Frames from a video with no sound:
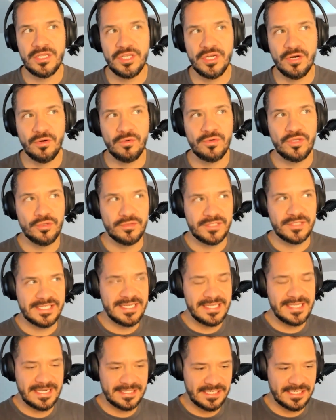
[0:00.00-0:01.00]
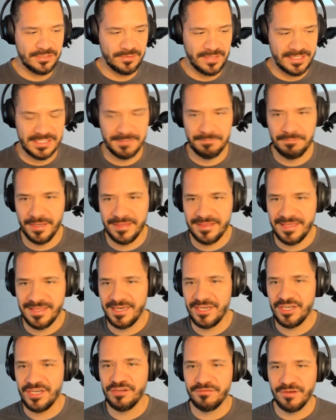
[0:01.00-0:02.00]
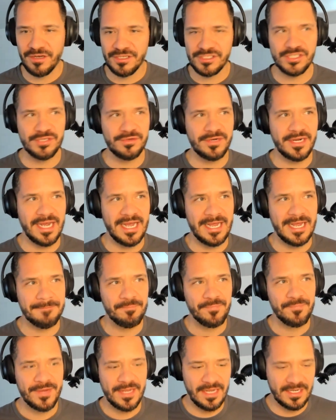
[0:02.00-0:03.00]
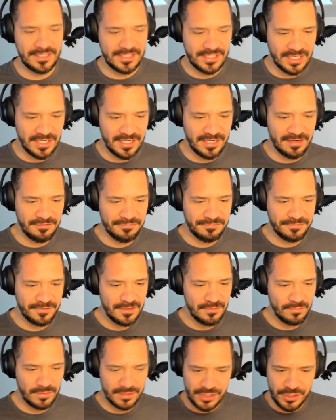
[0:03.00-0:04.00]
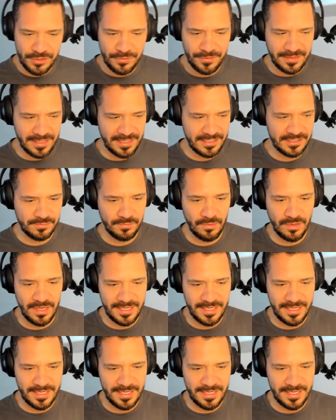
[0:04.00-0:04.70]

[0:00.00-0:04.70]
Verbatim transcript: you know, you see that situation, but then you've also got a ton of, well, two things.